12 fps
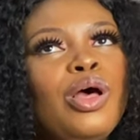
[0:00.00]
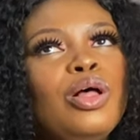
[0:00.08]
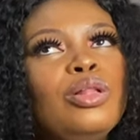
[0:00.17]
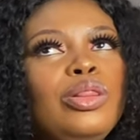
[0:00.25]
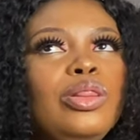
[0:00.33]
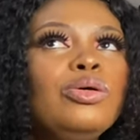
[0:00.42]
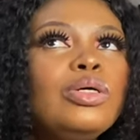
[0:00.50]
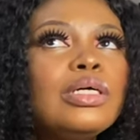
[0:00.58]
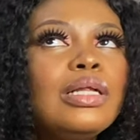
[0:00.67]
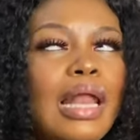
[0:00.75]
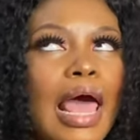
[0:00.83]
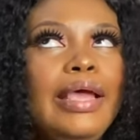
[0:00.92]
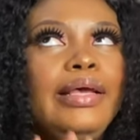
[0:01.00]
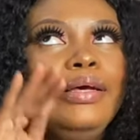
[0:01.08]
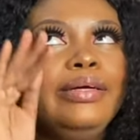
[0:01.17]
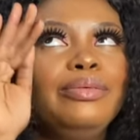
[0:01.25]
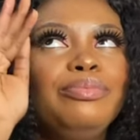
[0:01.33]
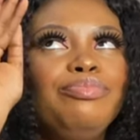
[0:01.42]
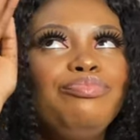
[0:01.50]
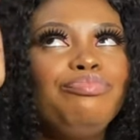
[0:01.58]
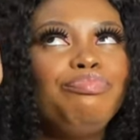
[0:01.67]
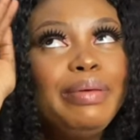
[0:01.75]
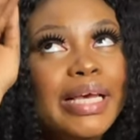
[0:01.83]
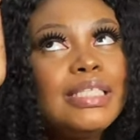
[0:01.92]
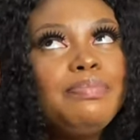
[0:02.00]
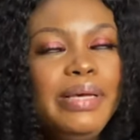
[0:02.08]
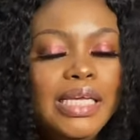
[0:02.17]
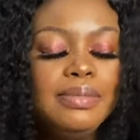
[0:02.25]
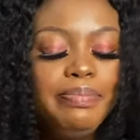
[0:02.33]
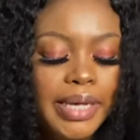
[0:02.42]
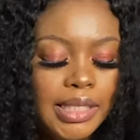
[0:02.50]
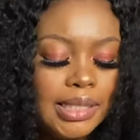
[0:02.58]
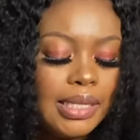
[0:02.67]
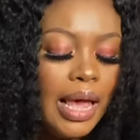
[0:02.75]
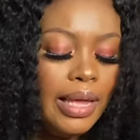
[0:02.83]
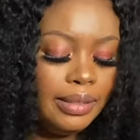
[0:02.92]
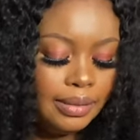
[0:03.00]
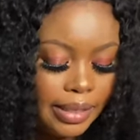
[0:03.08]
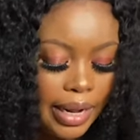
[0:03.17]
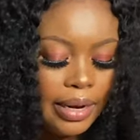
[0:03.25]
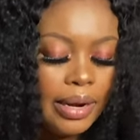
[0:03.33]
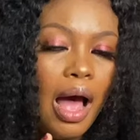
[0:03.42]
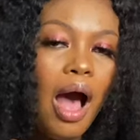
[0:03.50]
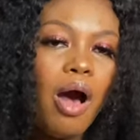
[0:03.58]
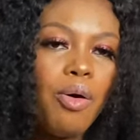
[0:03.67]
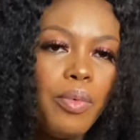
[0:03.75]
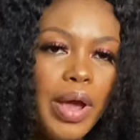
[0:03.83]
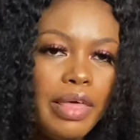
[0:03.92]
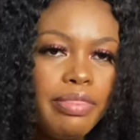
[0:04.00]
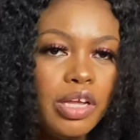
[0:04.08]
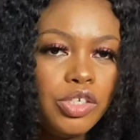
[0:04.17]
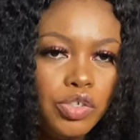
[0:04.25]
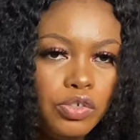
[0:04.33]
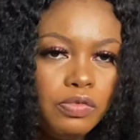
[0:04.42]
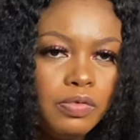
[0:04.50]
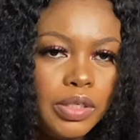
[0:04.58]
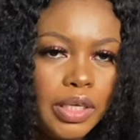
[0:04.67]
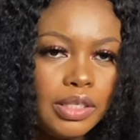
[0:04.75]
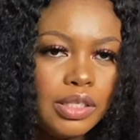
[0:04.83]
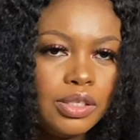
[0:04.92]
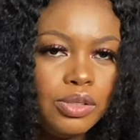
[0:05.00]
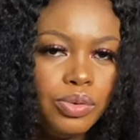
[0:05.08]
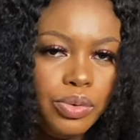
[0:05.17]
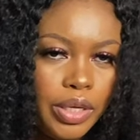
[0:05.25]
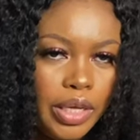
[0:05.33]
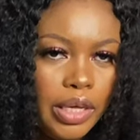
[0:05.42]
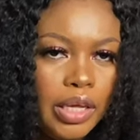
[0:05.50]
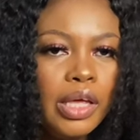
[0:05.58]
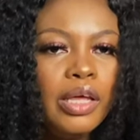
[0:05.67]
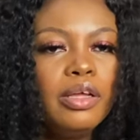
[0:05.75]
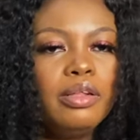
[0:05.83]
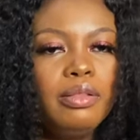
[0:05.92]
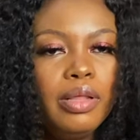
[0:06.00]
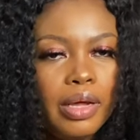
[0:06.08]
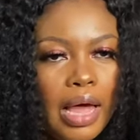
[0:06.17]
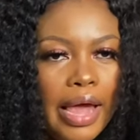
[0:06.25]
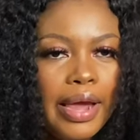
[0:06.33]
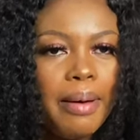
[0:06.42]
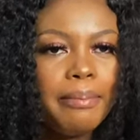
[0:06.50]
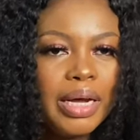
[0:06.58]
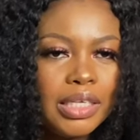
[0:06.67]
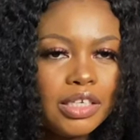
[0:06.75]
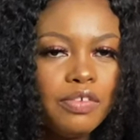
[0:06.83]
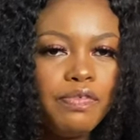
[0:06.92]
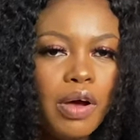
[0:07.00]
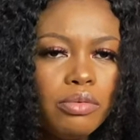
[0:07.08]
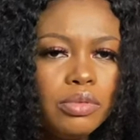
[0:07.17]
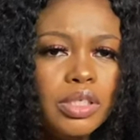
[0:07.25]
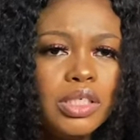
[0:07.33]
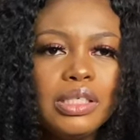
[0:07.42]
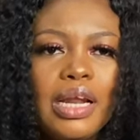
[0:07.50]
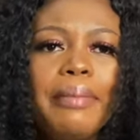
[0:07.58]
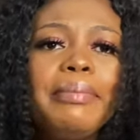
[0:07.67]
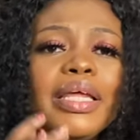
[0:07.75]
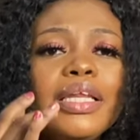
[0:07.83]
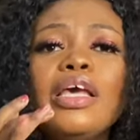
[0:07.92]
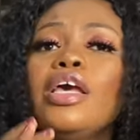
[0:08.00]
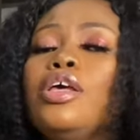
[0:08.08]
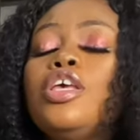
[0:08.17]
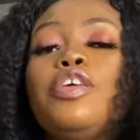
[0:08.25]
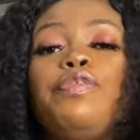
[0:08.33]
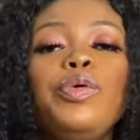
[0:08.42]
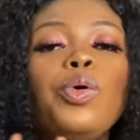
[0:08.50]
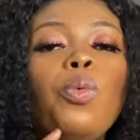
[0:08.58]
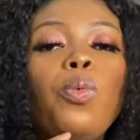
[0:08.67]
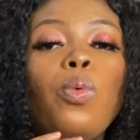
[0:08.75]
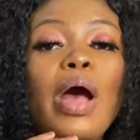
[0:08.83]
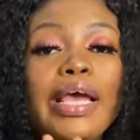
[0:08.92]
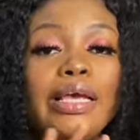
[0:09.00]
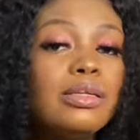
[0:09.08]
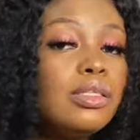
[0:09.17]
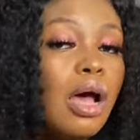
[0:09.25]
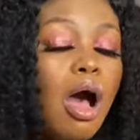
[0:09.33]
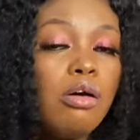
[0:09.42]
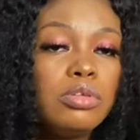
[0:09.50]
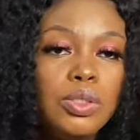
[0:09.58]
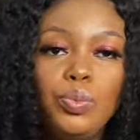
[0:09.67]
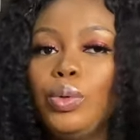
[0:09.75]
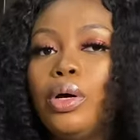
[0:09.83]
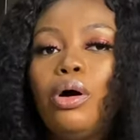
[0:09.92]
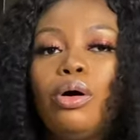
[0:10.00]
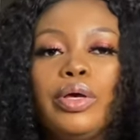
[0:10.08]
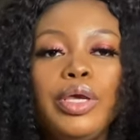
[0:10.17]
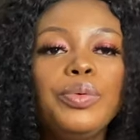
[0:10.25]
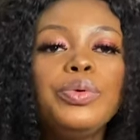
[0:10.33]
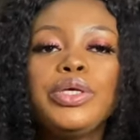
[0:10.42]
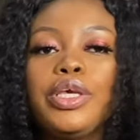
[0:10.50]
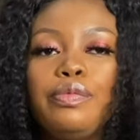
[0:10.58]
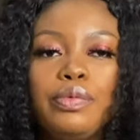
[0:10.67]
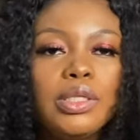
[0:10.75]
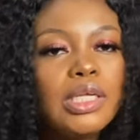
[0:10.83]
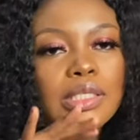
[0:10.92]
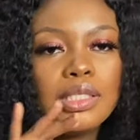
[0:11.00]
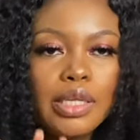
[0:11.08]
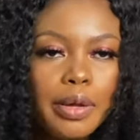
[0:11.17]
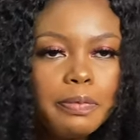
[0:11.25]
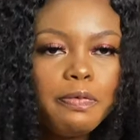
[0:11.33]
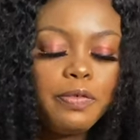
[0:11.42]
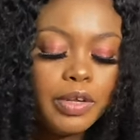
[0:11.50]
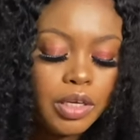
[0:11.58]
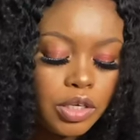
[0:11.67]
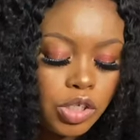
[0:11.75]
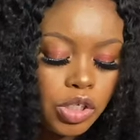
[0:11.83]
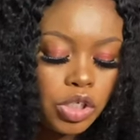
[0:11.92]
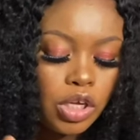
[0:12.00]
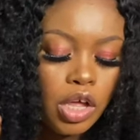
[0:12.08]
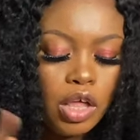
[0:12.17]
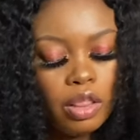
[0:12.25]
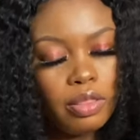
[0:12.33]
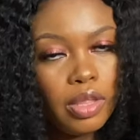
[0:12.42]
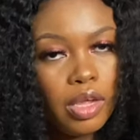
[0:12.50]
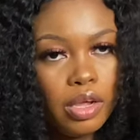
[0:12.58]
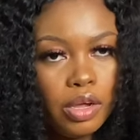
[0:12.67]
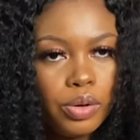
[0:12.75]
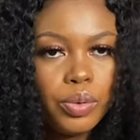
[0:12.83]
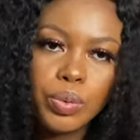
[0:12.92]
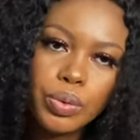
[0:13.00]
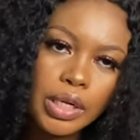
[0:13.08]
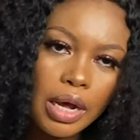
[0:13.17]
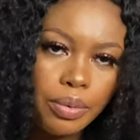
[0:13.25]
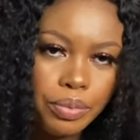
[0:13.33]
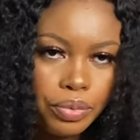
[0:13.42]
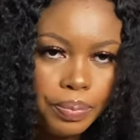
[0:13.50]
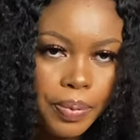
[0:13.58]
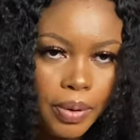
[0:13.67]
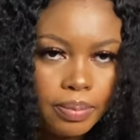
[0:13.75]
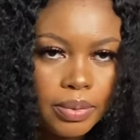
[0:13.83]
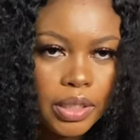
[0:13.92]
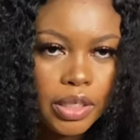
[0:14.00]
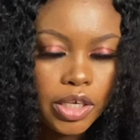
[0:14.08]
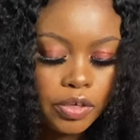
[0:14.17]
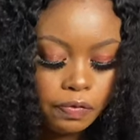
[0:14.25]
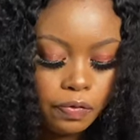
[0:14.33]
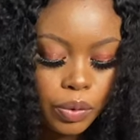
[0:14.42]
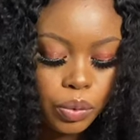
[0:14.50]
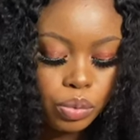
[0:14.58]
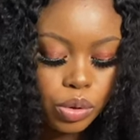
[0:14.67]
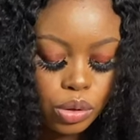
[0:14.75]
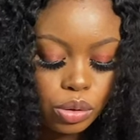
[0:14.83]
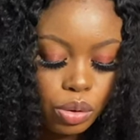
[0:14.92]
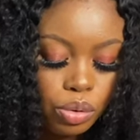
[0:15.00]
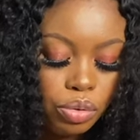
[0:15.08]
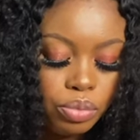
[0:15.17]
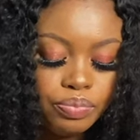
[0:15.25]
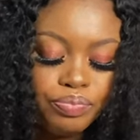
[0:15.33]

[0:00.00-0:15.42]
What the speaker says: look like best, then I'll wear the Juvia's, okay, the I Am Magic foundation. I mean, if you work it out well, it will give you the same finish the Huda will probably give you. So